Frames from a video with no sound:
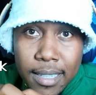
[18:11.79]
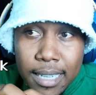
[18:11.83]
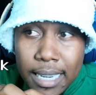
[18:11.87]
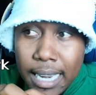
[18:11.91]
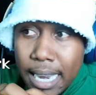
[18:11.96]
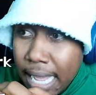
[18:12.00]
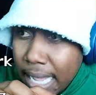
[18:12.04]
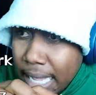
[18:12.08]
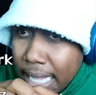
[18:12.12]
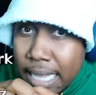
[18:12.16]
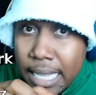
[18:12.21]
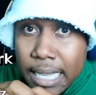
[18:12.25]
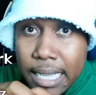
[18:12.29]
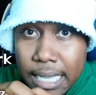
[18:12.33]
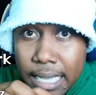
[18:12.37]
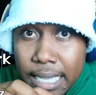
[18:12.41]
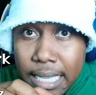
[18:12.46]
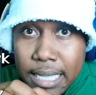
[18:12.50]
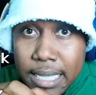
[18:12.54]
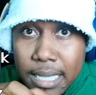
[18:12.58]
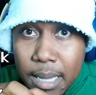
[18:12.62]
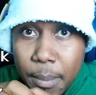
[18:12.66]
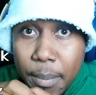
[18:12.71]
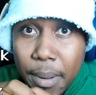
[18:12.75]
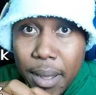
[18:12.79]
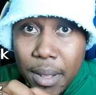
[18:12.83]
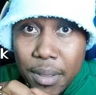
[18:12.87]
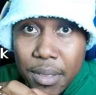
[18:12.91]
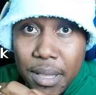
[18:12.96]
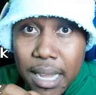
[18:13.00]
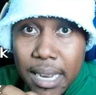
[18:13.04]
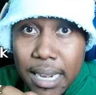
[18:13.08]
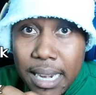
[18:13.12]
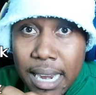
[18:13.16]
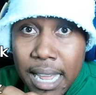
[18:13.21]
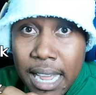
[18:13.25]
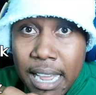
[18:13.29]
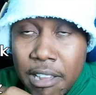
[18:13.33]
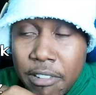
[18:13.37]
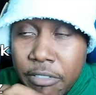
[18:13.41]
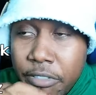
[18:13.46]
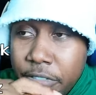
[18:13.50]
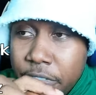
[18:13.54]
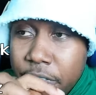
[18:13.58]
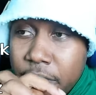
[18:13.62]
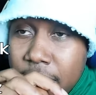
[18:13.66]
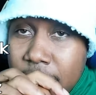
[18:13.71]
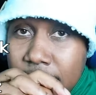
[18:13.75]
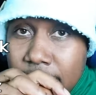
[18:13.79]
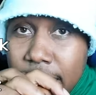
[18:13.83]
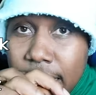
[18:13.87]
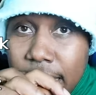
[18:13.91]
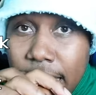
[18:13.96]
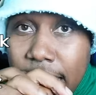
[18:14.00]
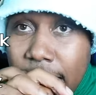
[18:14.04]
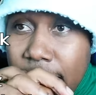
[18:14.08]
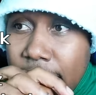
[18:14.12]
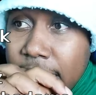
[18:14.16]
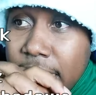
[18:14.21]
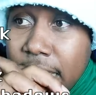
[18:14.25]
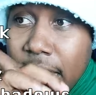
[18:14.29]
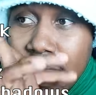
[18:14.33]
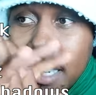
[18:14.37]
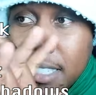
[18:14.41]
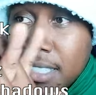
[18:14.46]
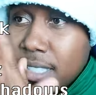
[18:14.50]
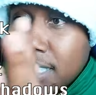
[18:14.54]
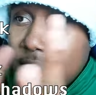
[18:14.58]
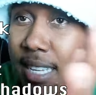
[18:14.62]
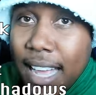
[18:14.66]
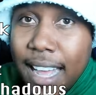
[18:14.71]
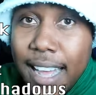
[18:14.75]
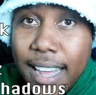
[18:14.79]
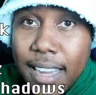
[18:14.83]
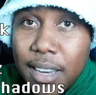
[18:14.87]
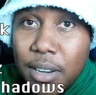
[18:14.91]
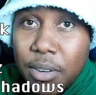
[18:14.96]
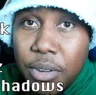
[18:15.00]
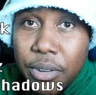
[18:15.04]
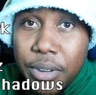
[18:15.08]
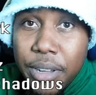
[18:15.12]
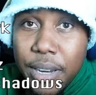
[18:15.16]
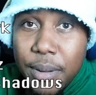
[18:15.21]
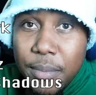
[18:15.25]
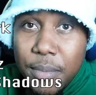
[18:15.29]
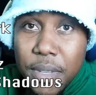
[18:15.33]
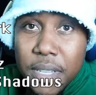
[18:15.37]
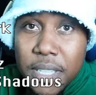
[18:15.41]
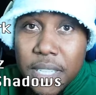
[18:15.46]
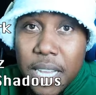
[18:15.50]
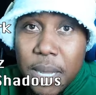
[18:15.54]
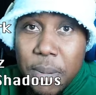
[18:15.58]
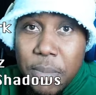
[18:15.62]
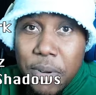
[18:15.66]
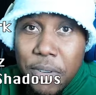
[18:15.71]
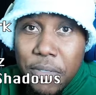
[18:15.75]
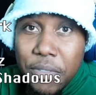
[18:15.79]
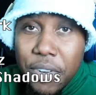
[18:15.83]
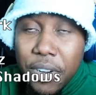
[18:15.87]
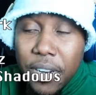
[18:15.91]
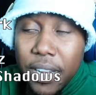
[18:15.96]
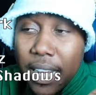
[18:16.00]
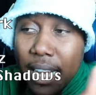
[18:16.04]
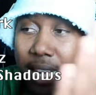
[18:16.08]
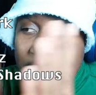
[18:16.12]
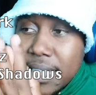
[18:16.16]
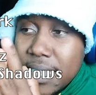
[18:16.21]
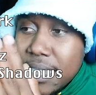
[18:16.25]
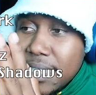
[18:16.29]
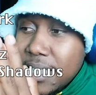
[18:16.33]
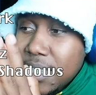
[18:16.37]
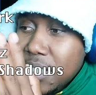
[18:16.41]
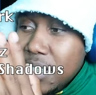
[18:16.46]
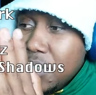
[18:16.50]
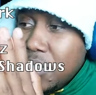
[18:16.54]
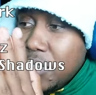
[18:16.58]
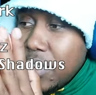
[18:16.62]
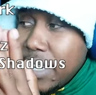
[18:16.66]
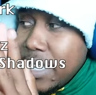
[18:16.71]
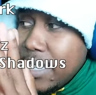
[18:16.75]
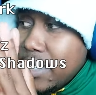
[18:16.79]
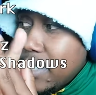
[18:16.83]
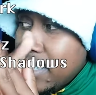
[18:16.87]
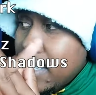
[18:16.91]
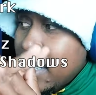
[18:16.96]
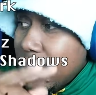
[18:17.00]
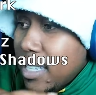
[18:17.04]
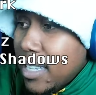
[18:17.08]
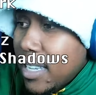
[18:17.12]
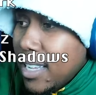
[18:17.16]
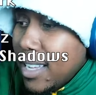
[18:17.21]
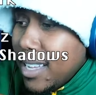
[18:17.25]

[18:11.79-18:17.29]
Like, he's about that life. And I just can't look at him the same ever again. This is crazy.